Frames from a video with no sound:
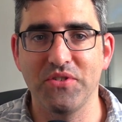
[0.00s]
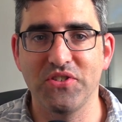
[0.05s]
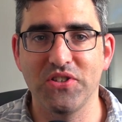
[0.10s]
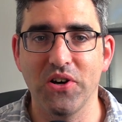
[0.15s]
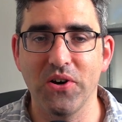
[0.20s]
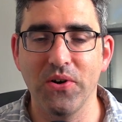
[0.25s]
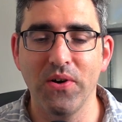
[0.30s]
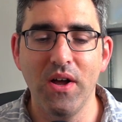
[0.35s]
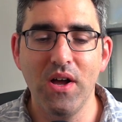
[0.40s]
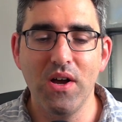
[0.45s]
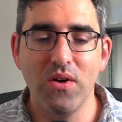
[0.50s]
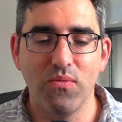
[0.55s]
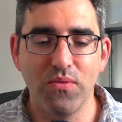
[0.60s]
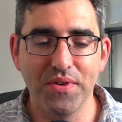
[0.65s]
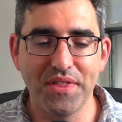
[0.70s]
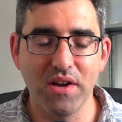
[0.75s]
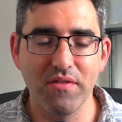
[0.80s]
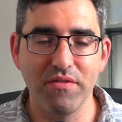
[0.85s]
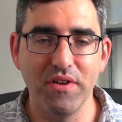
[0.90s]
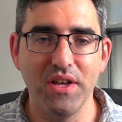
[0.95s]
So
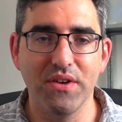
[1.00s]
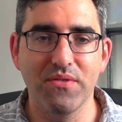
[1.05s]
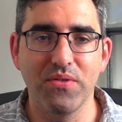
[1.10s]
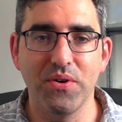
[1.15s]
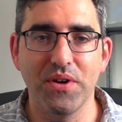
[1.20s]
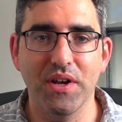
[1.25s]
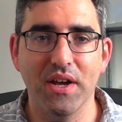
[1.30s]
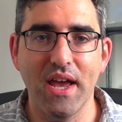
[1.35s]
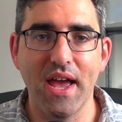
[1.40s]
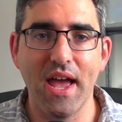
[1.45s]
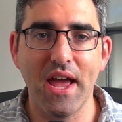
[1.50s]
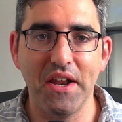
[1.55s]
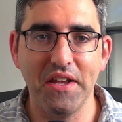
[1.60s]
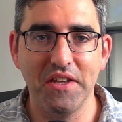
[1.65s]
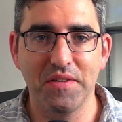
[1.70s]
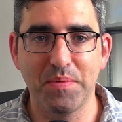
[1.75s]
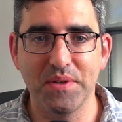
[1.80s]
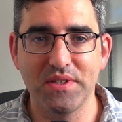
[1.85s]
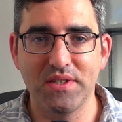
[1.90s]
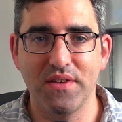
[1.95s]
without really quoting any
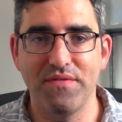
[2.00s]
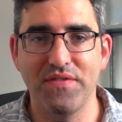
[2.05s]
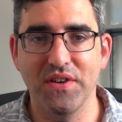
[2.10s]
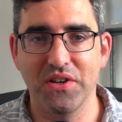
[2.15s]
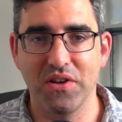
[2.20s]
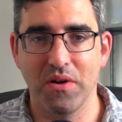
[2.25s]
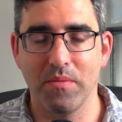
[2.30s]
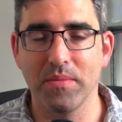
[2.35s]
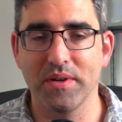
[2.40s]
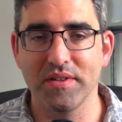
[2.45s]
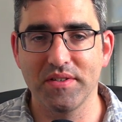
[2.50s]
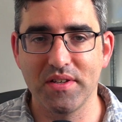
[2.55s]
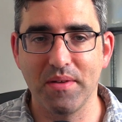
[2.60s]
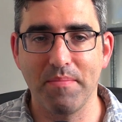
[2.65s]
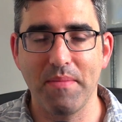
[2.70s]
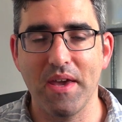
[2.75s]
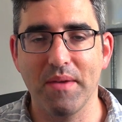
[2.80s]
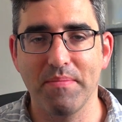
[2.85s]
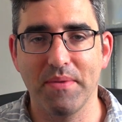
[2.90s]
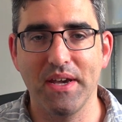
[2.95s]
specific numbers to
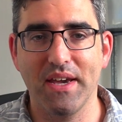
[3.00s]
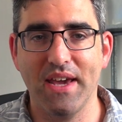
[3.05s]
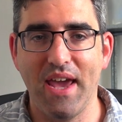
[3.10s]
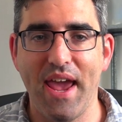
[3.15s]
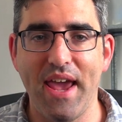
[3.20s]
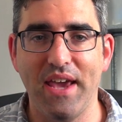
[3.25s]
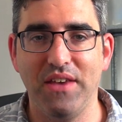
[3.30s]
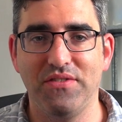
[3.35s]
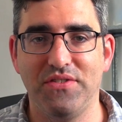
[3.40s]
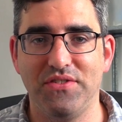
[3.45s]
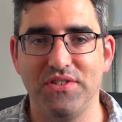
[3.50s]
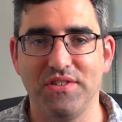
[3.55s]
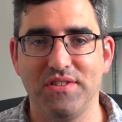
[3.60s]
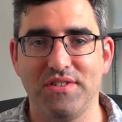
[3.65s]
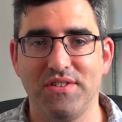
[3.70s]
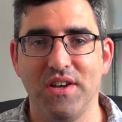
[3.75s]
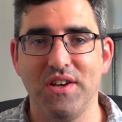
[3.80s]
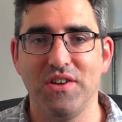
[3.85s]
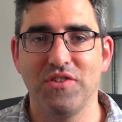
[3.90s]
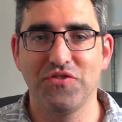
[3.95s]
make my case,
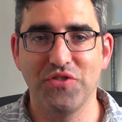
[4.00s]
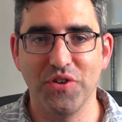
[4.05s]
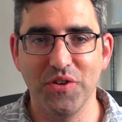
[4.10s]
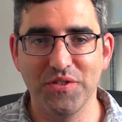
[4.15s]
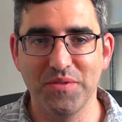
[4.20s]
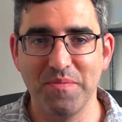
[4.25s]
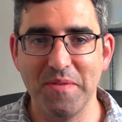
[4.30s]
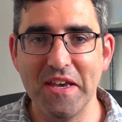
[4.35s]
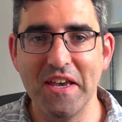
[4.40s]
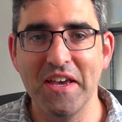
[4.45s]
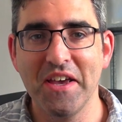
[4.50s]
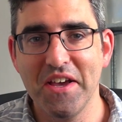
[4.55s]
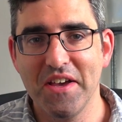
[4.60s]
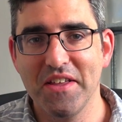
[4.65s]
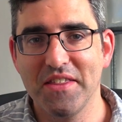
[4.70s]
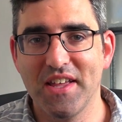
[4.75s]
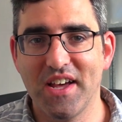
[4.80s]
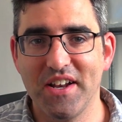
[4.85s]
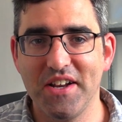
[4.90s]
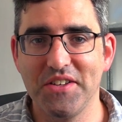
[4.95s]
just trust me
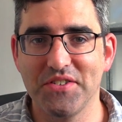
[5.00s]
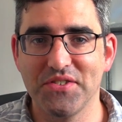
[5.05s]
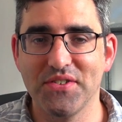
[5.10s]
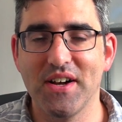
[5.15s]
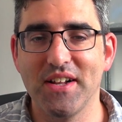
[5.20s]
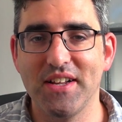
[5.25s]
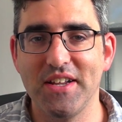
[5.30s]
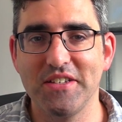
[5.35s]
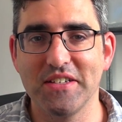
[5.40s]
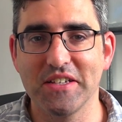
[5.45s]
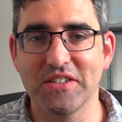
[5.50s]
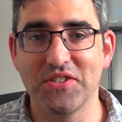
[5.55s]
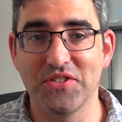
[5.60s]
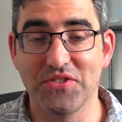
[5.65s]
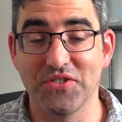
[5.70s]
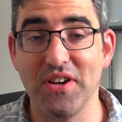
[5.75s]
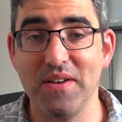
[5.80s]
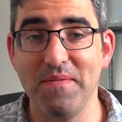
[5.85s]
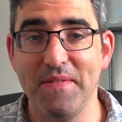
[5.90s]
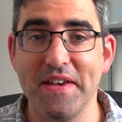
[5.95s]
that Israel is
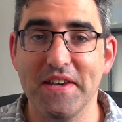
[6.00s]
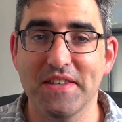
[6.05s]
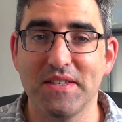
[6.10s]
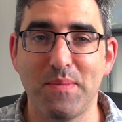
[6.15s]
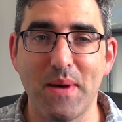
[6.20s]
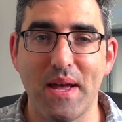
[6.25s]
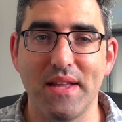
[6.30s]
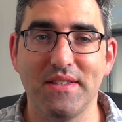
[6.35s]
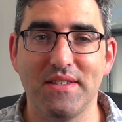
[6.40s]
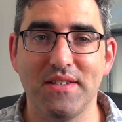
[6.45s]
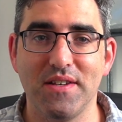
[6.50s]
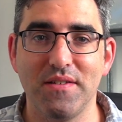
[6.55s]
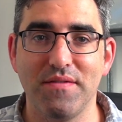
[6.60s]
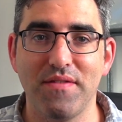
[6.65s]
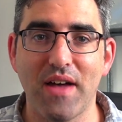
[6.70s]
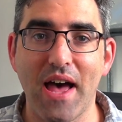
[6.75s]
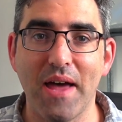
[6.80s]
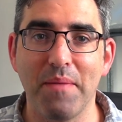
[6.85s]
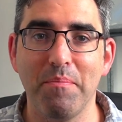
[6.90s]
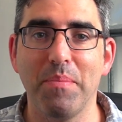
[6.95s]
extremely
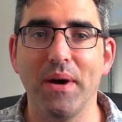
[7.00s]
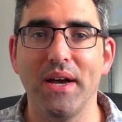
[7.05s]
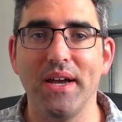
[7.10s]
expensive and